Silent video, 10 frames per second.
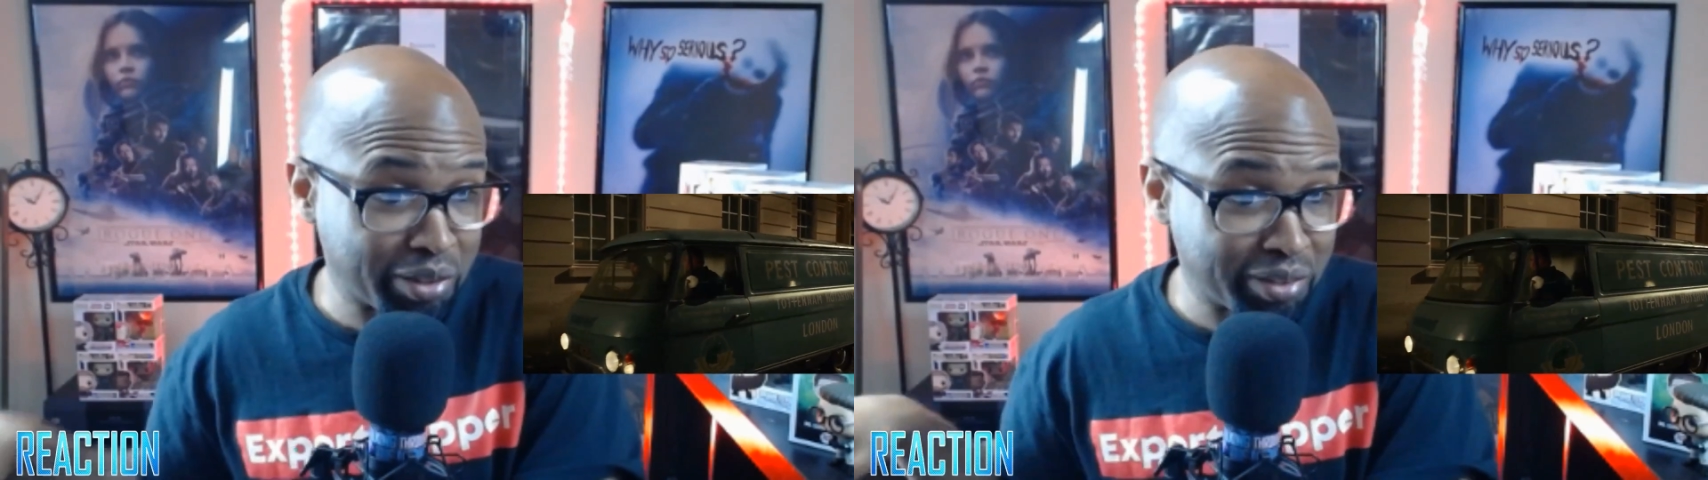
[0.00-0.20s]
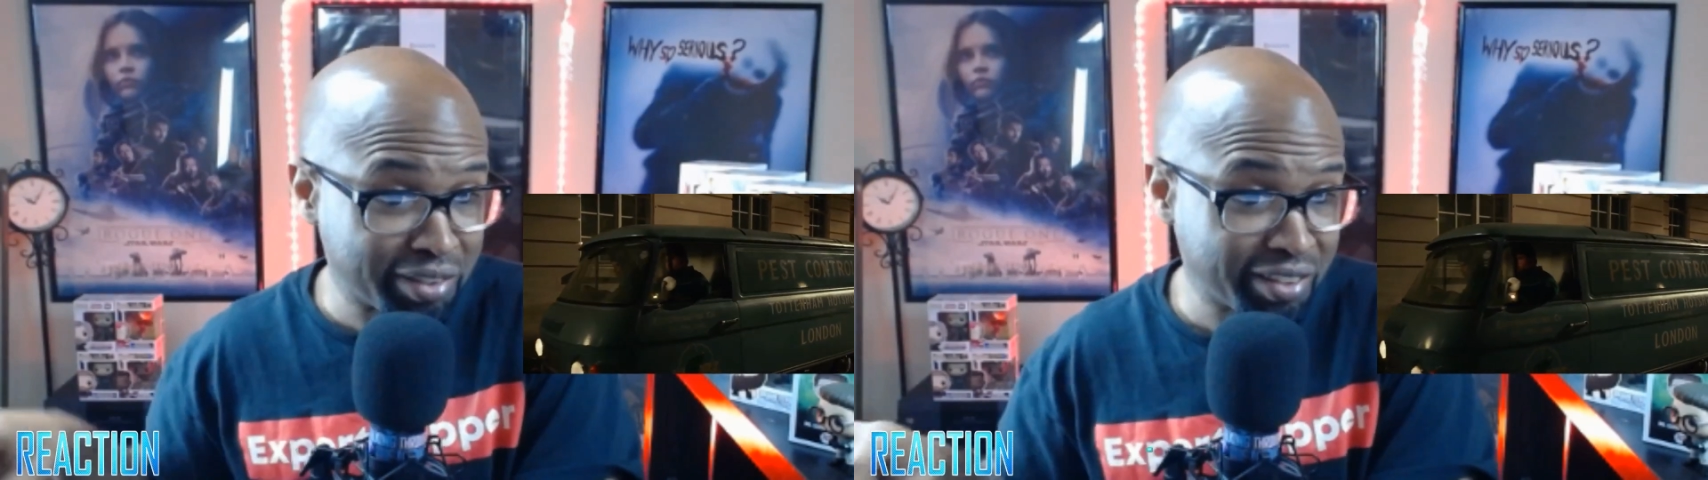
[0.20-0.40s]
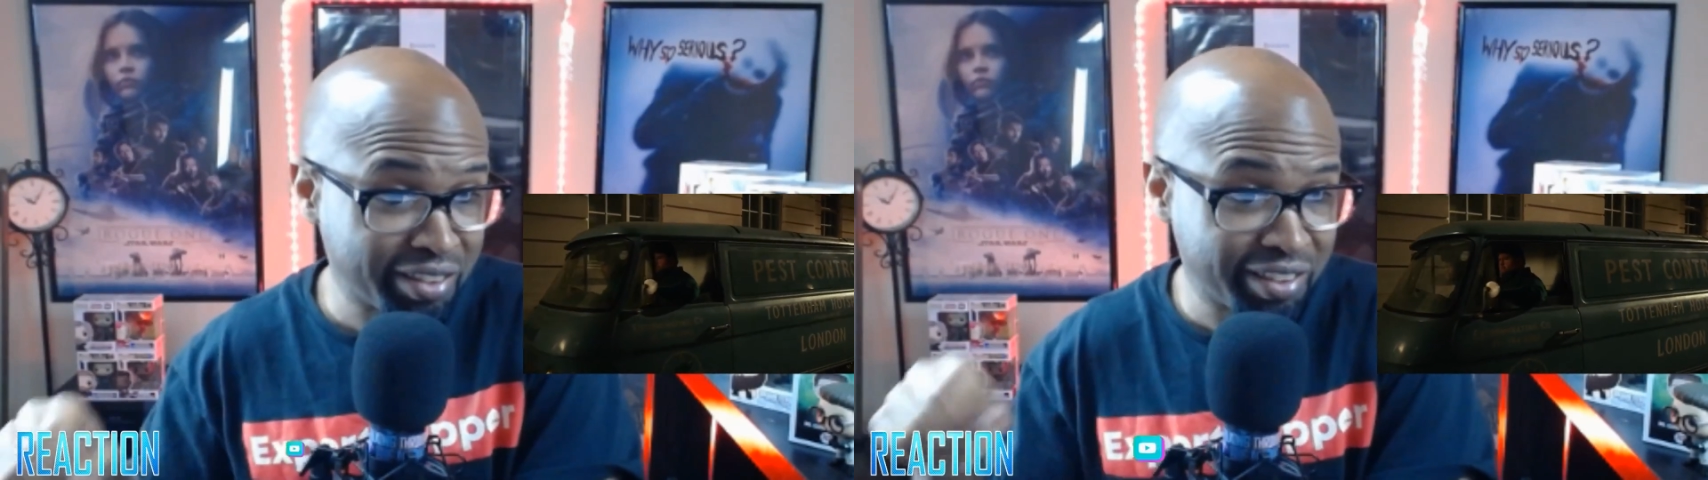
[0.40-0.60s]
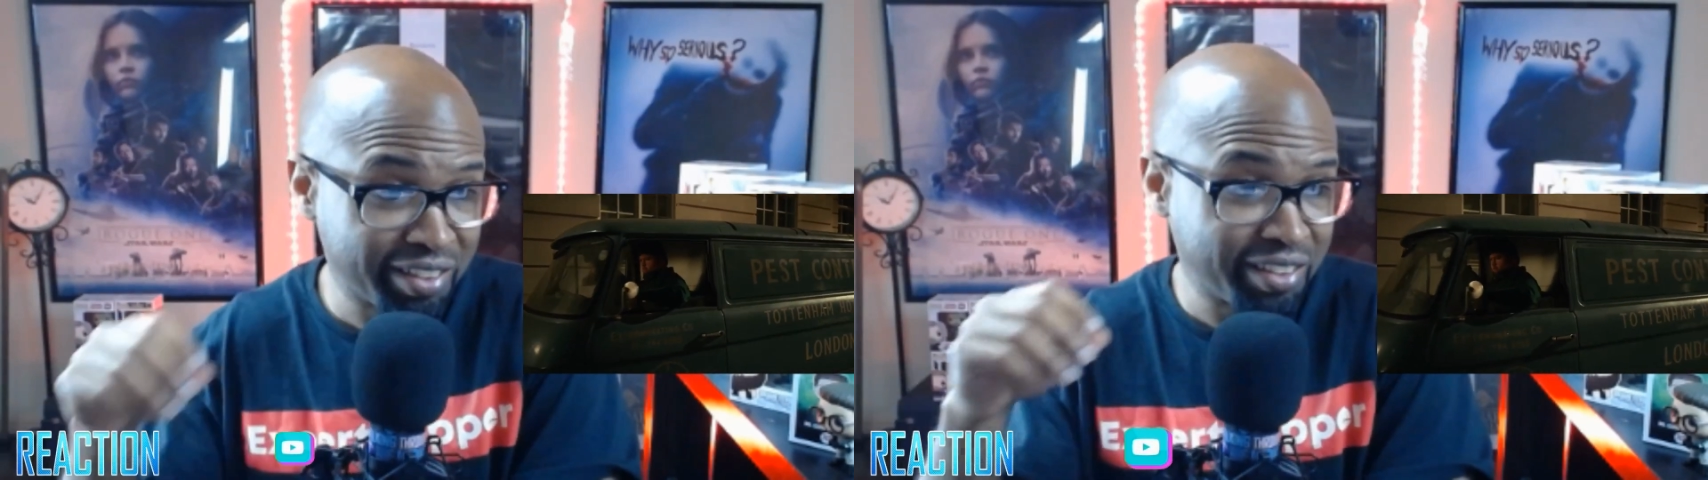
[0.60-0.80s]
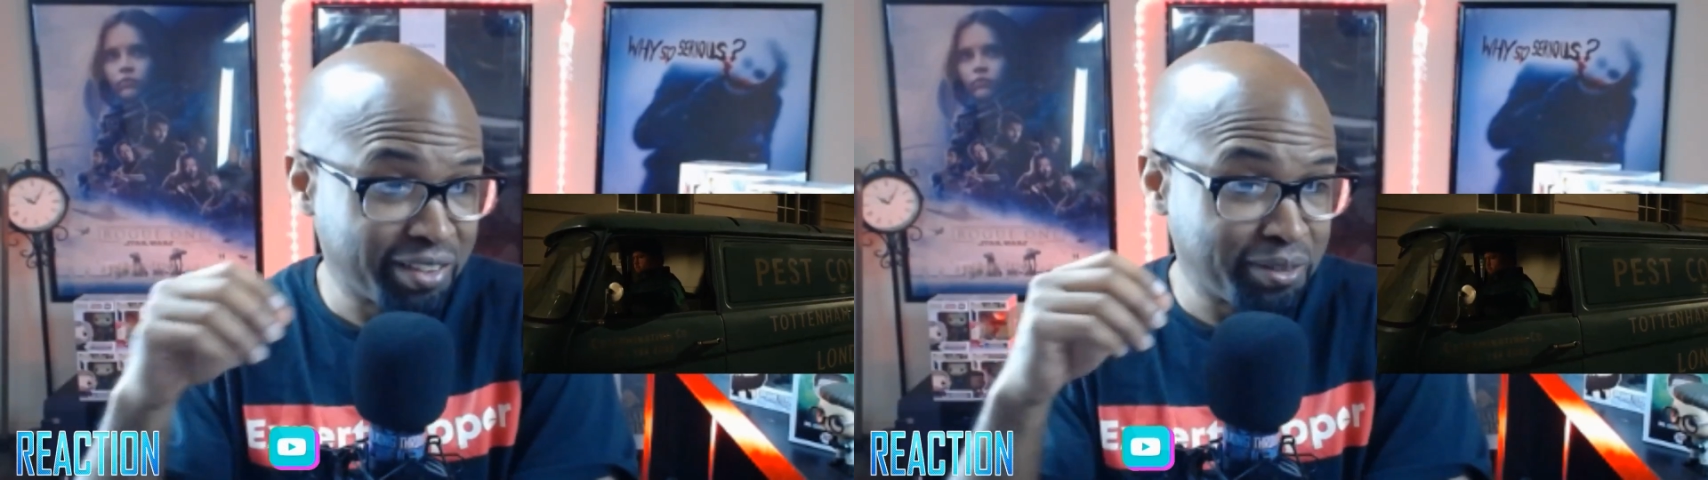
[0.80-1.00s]

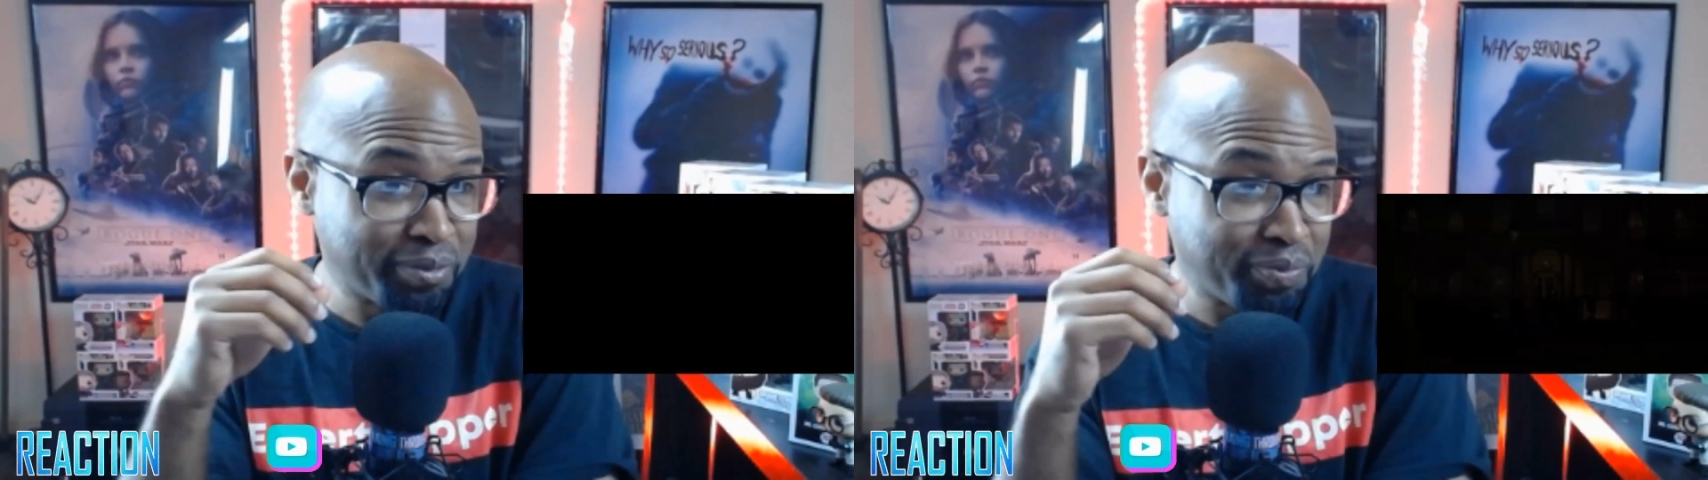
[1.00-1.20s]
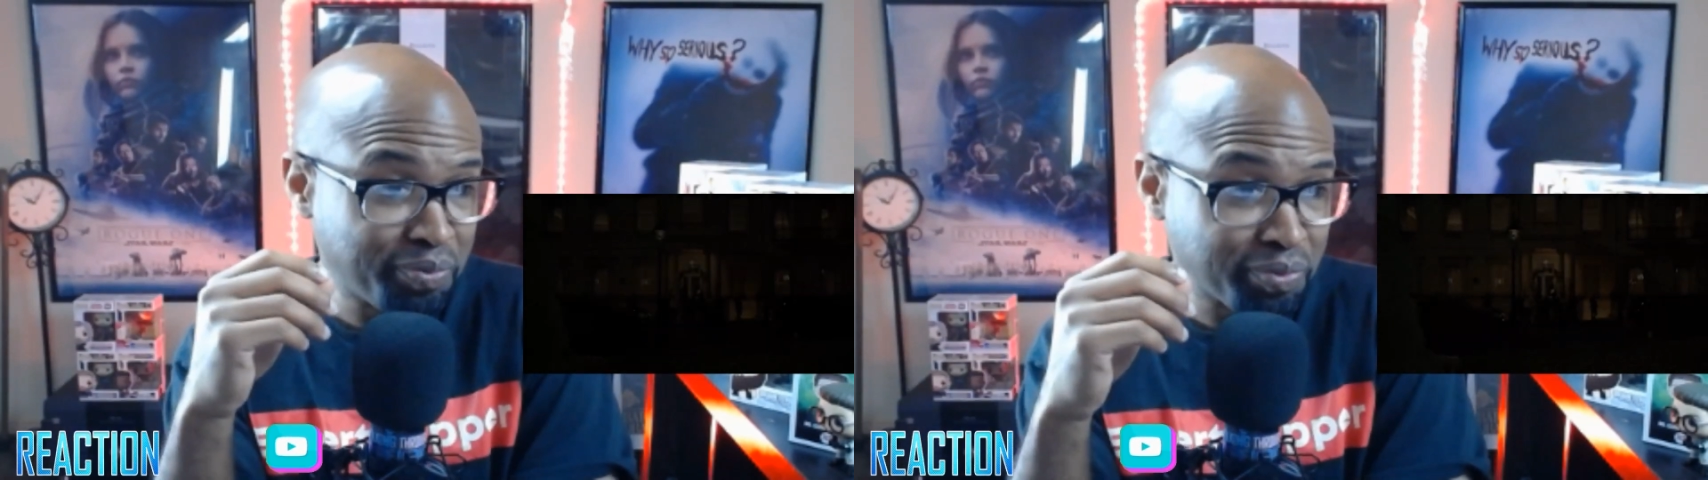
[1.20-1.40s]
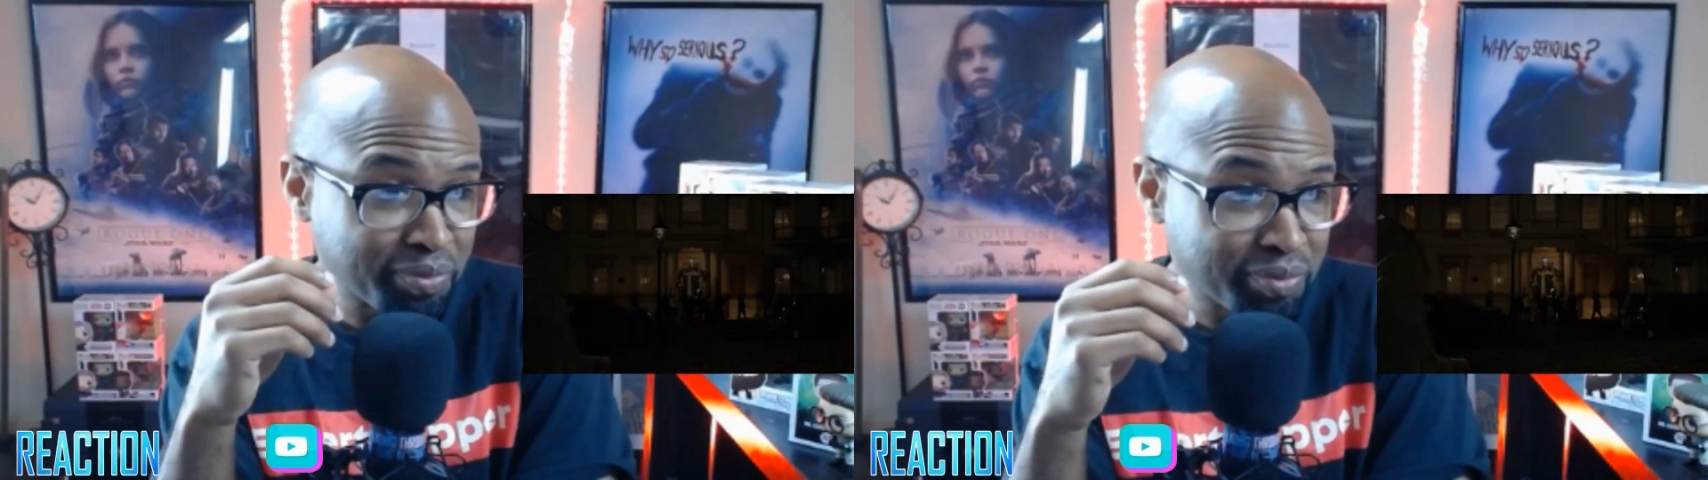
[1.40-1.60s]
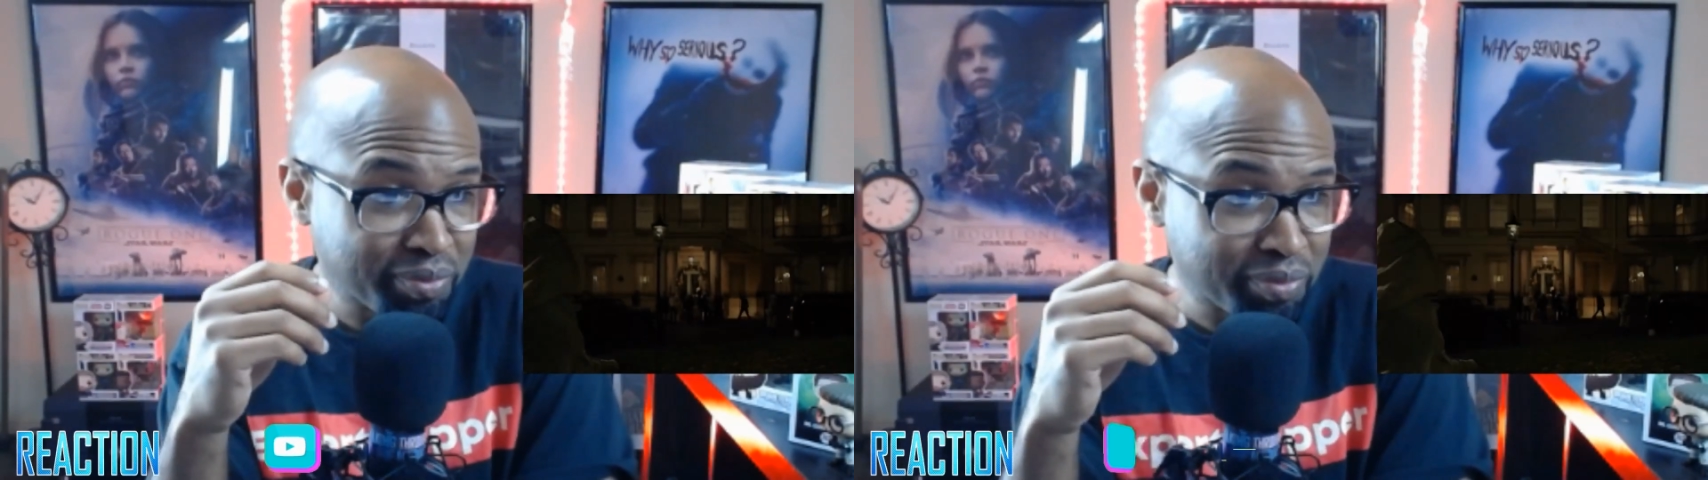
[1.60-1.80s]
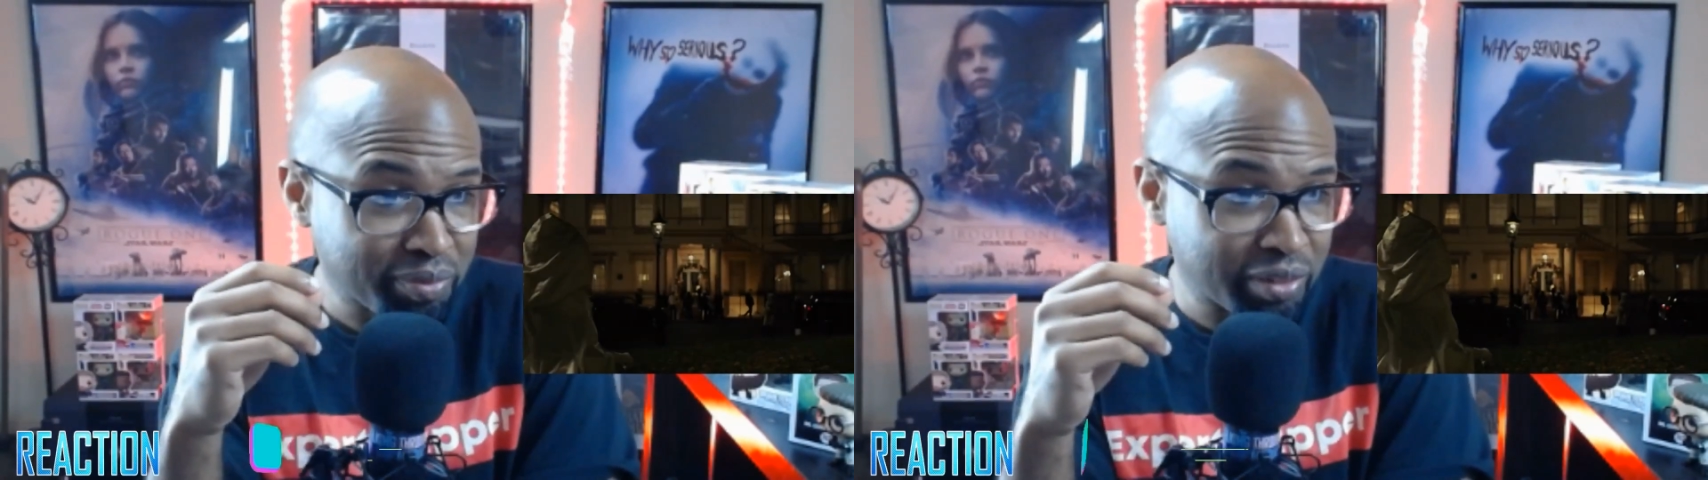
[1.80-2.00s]

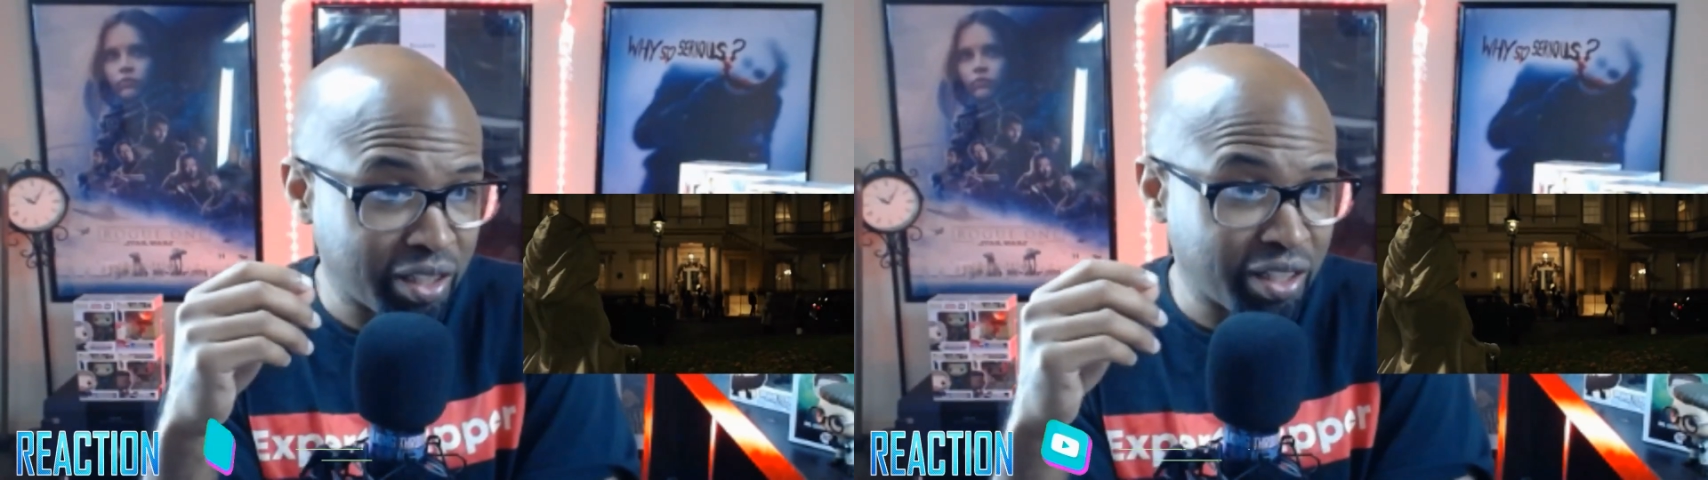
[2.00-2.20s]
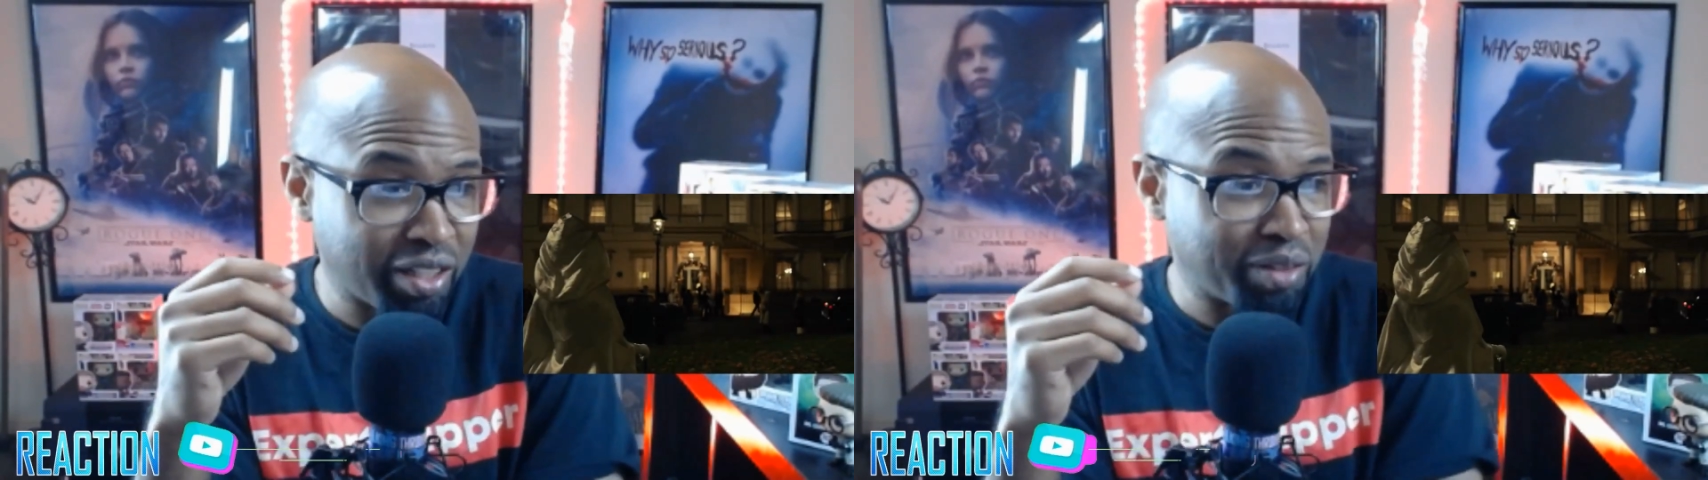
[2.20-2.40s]
Oh